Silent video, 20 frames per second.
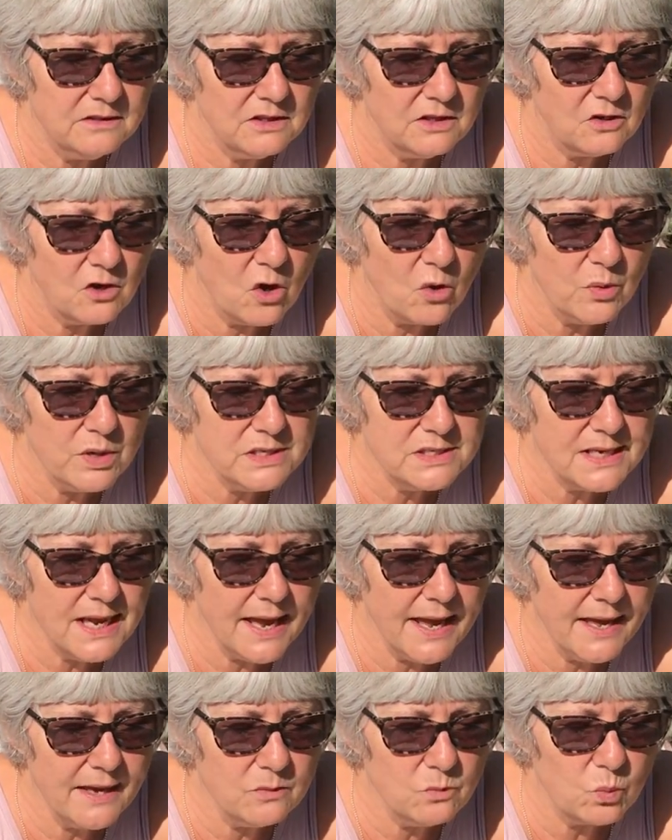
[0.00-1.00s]
and always
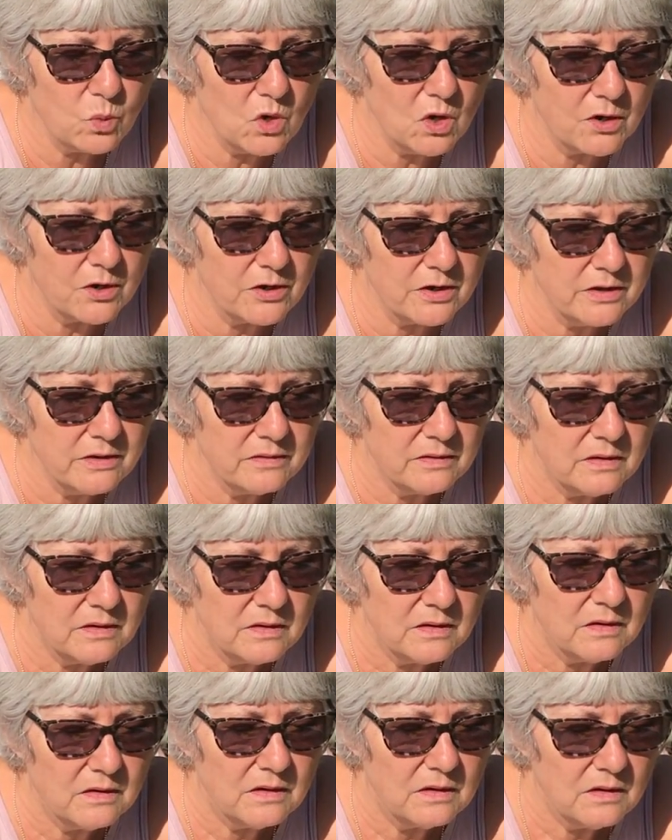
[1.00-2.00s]
add water.
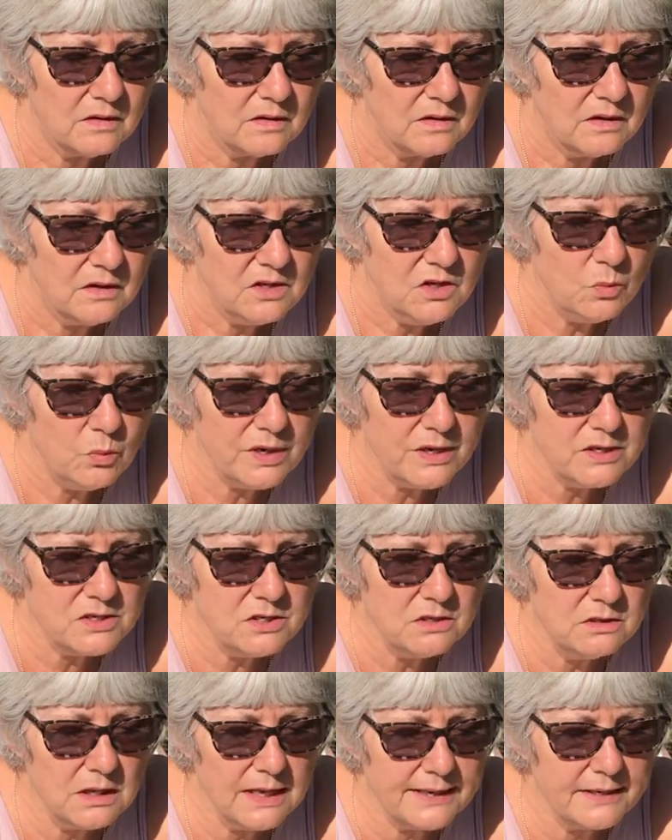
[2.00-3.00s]
You want to
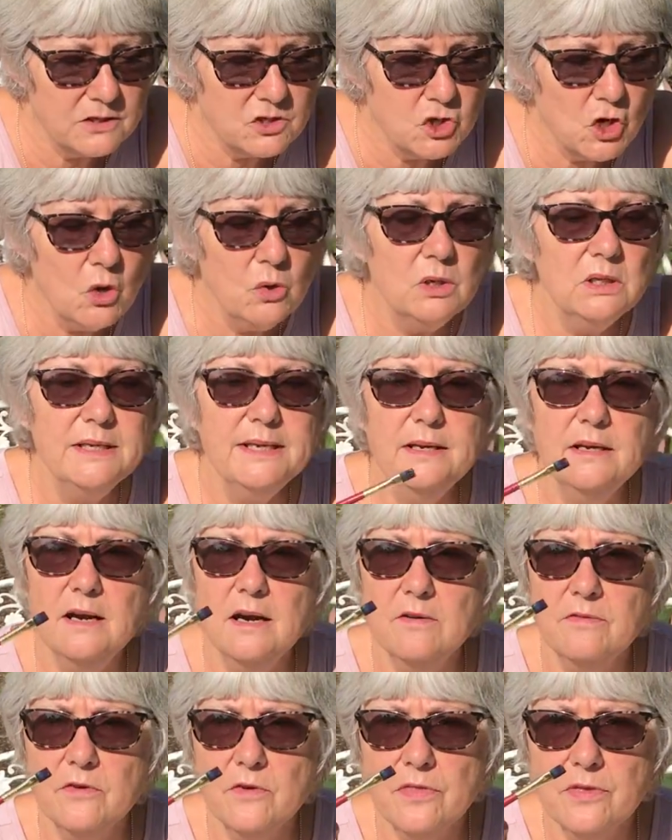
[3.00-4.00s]
like totally
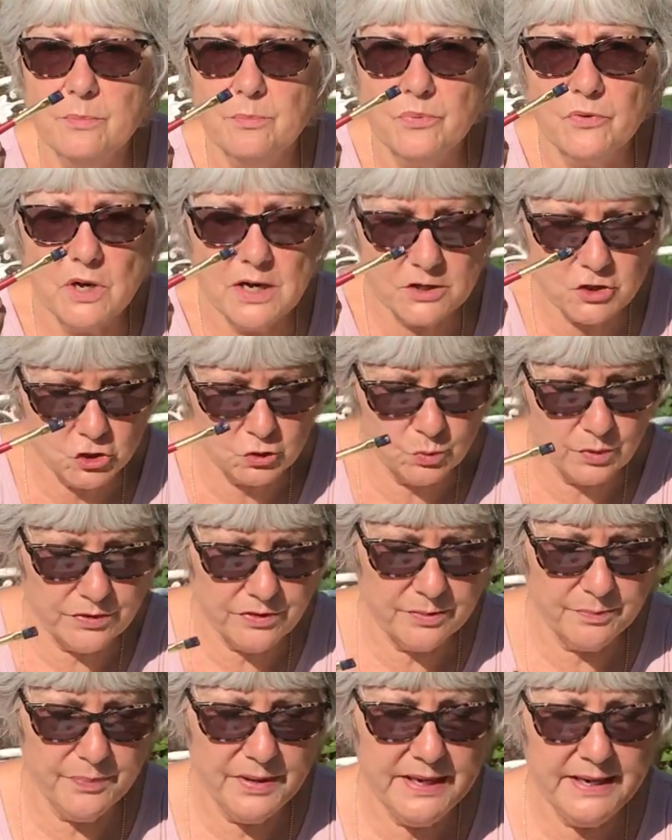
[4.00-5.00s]
cover the brush with
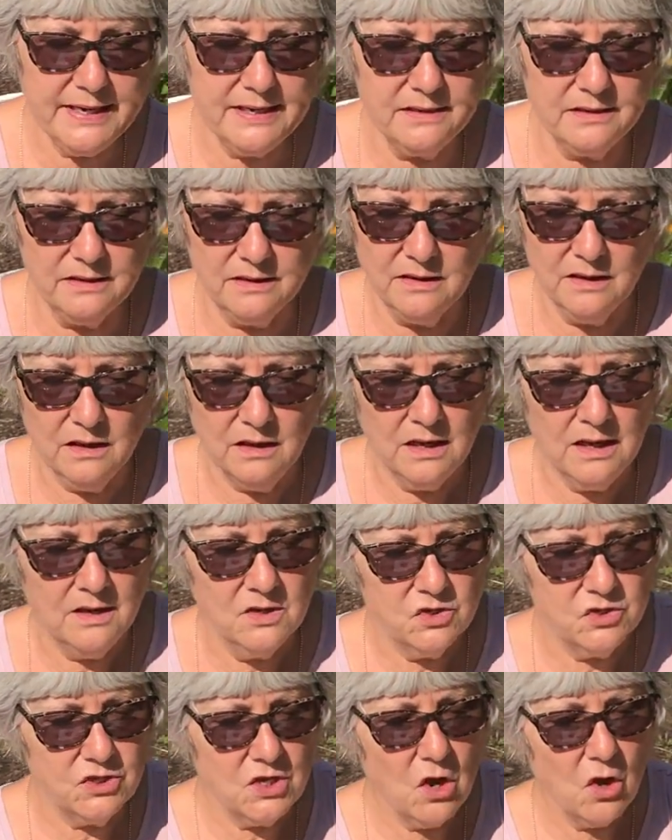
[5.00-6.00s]
the paint.
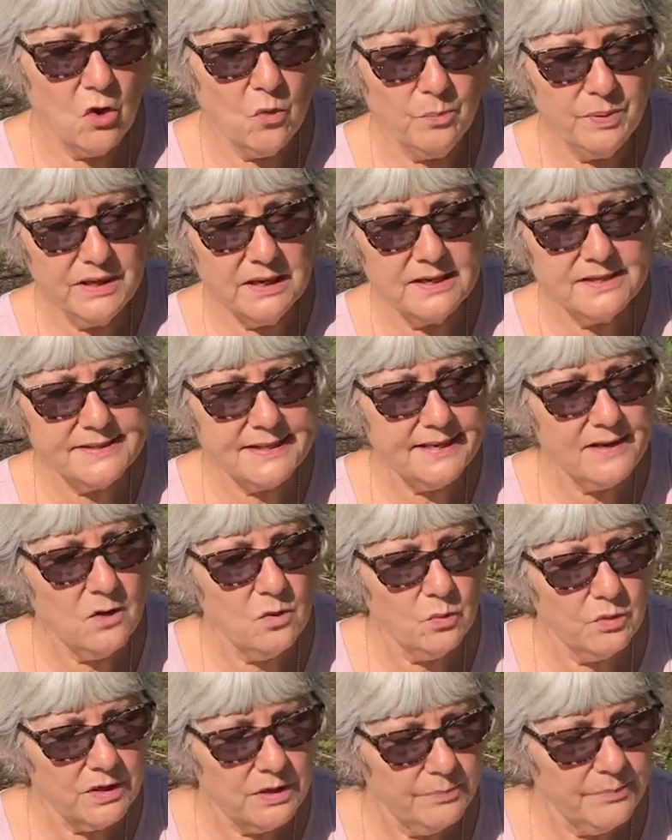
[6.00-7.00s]
So because I
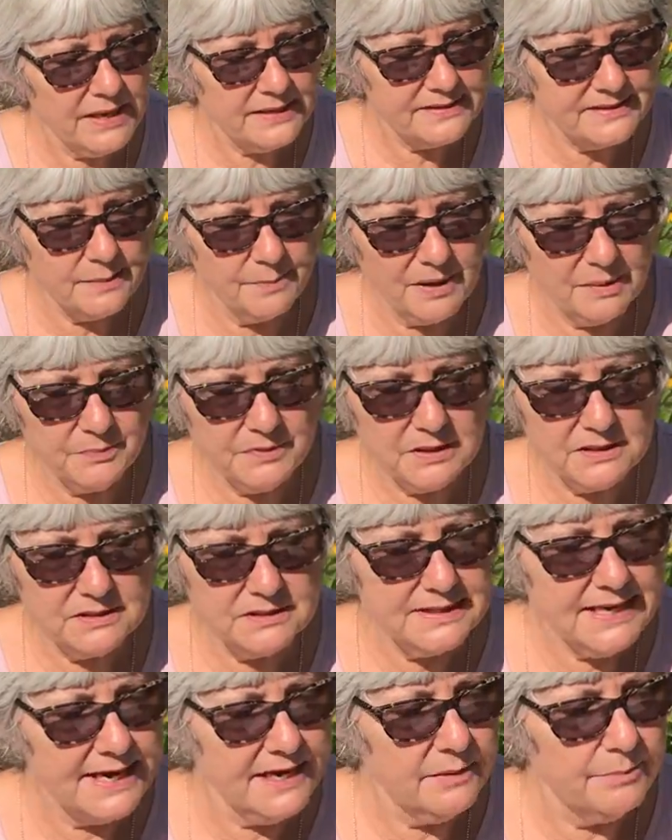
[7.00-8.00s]
don't want to mess up, I'm going to
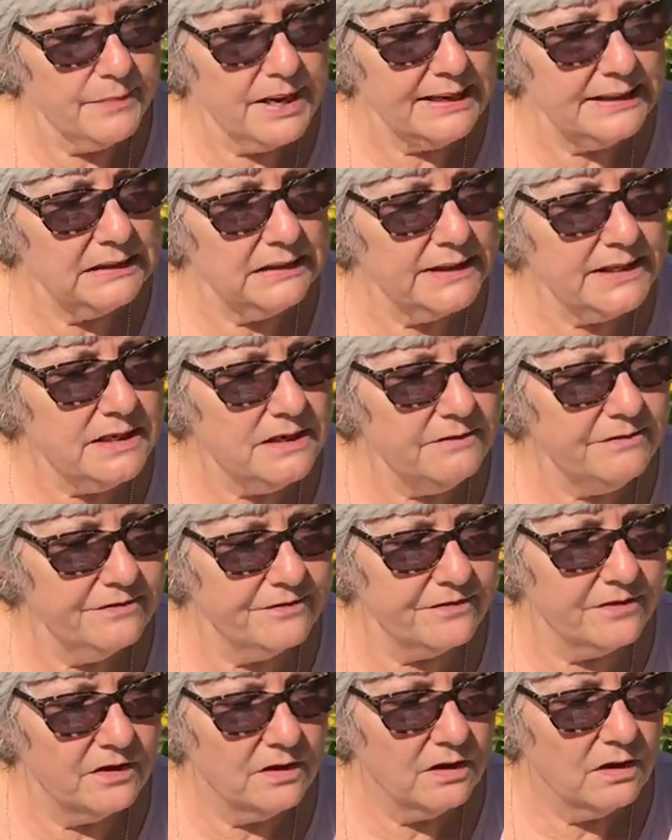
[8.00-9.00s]
take my leaf
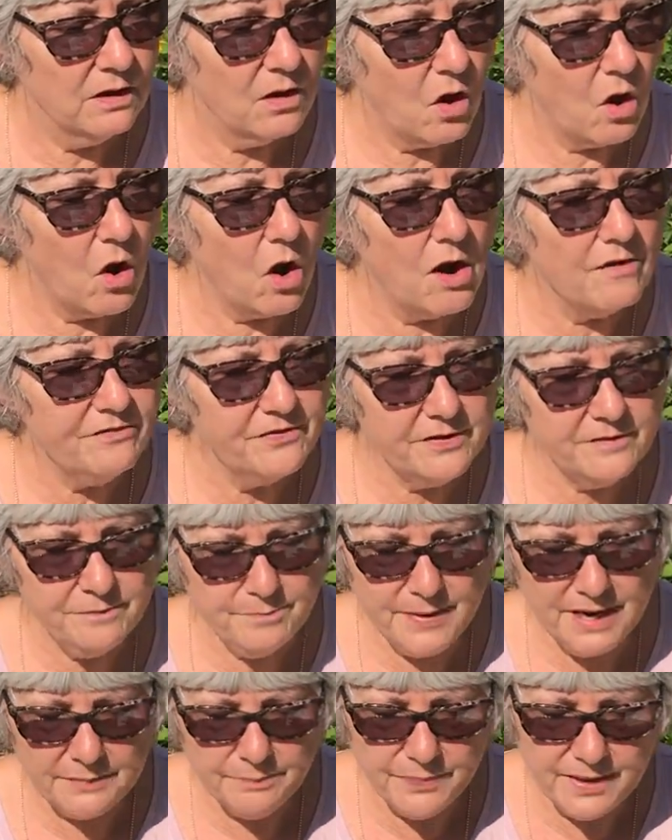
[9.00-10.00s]
off of
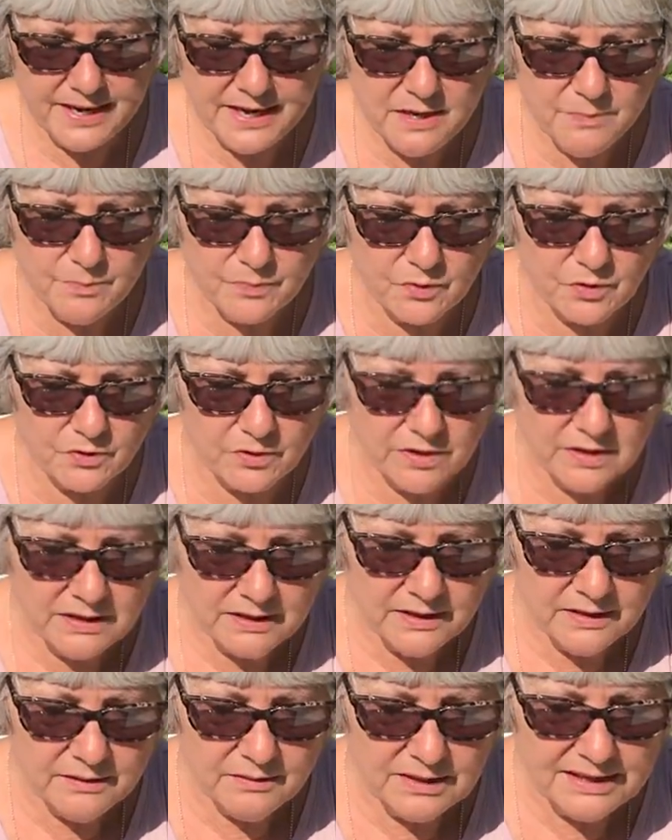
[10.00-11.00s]
my paper
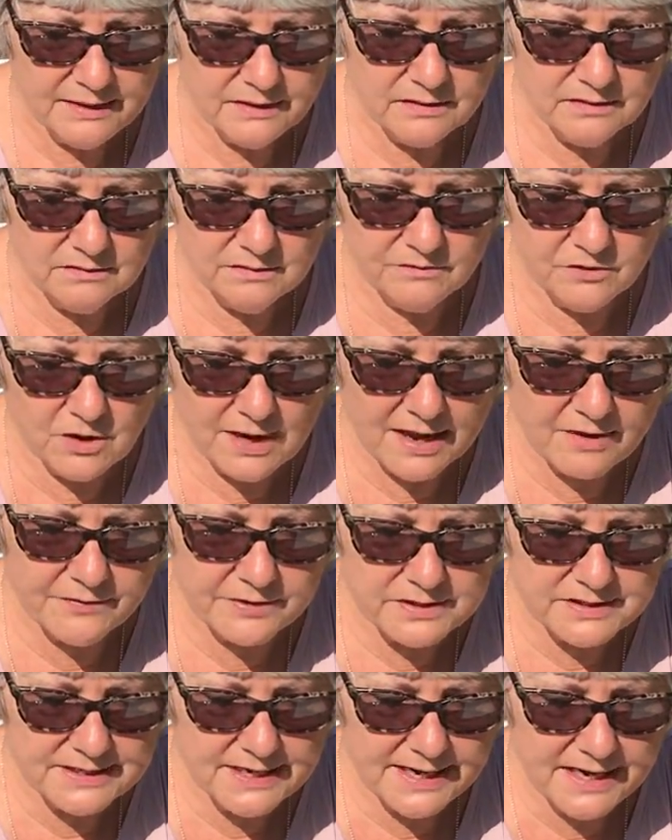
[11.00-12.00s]
And if you have a
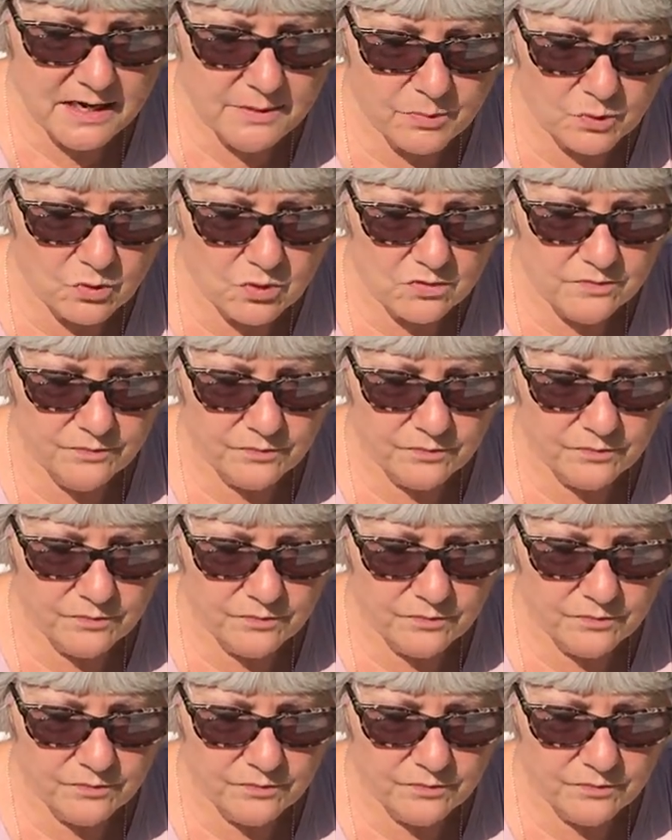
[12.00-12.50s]
table,